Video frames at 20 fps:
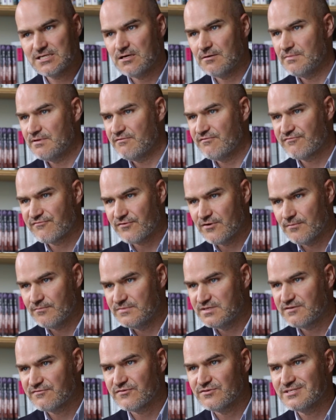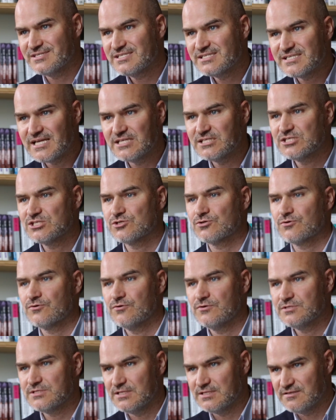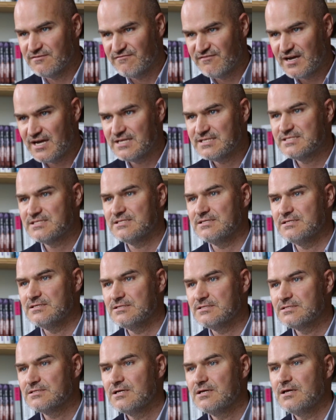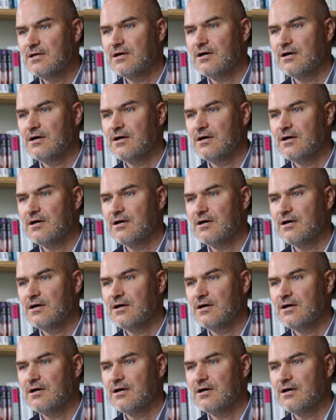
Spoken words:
coming from different sensors and devices